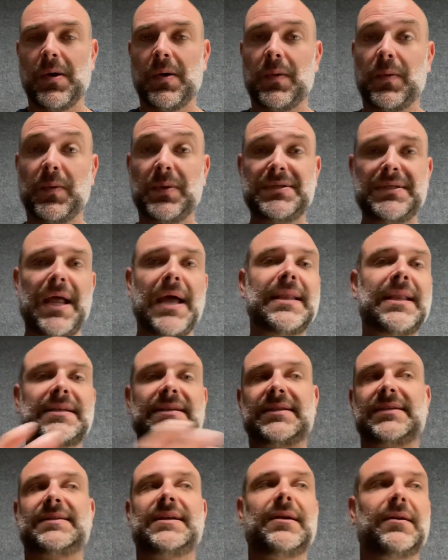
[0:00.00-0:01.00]
was not
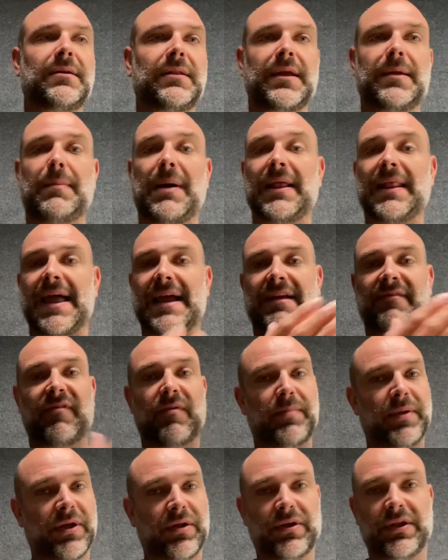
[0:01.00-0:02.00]
necessarily my lack of
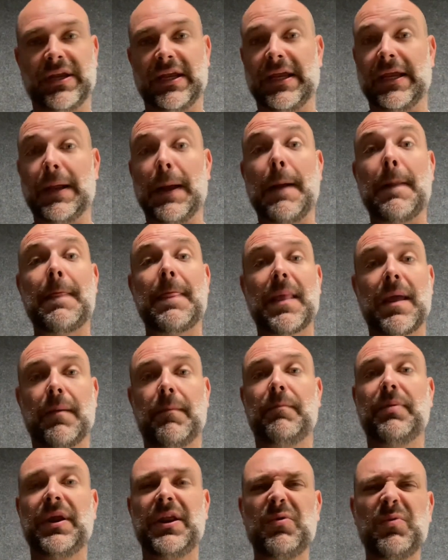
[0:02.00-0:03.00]
ability,
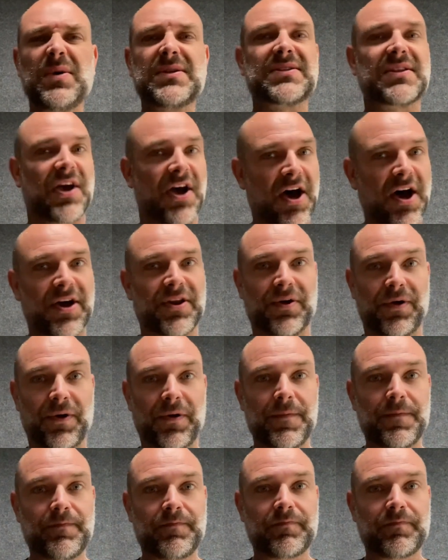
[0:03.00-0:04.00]
but it was the huddle.